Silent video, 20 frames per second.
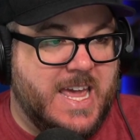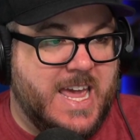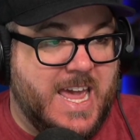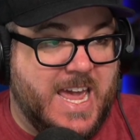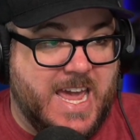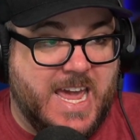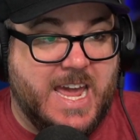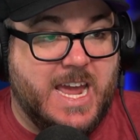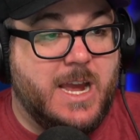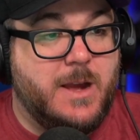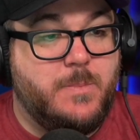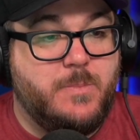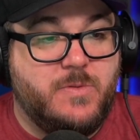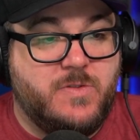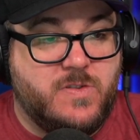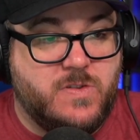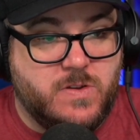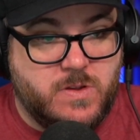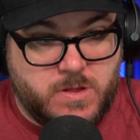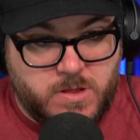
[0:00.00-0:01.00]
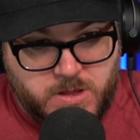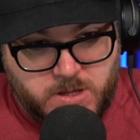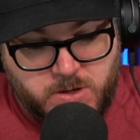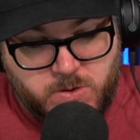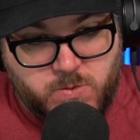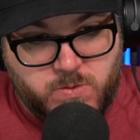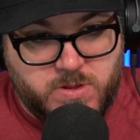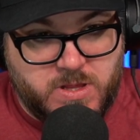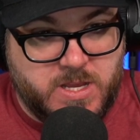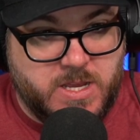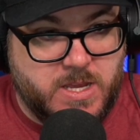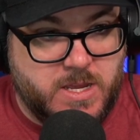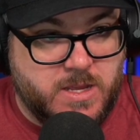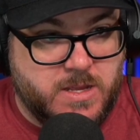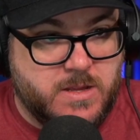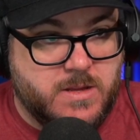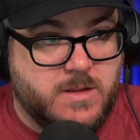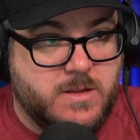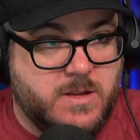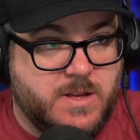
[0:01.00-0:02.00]
absolutely
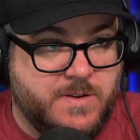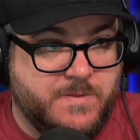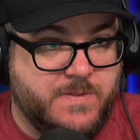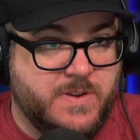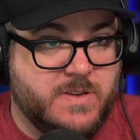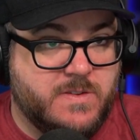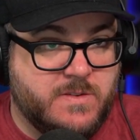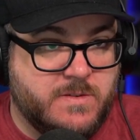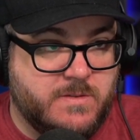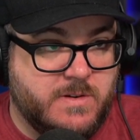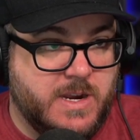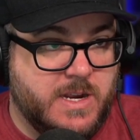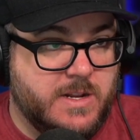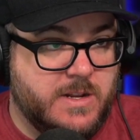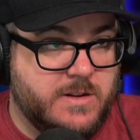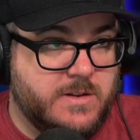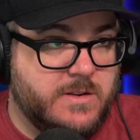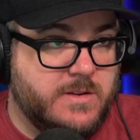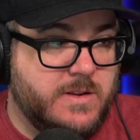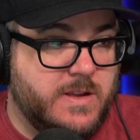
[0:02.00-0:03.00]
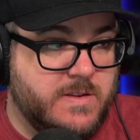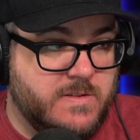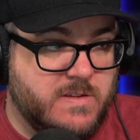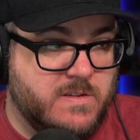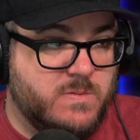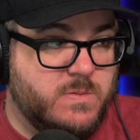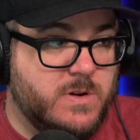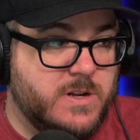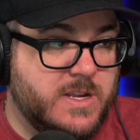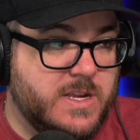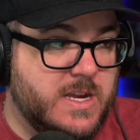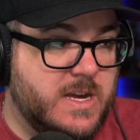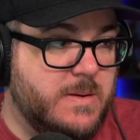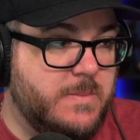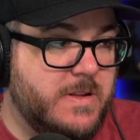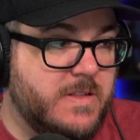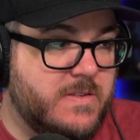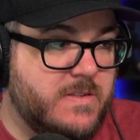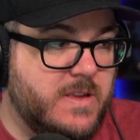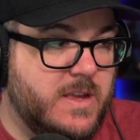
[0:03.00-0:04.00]
eviscerated, as this one
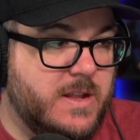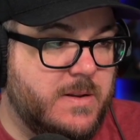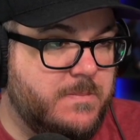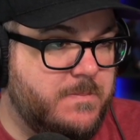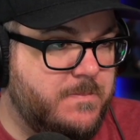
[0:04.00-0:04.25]
comment said.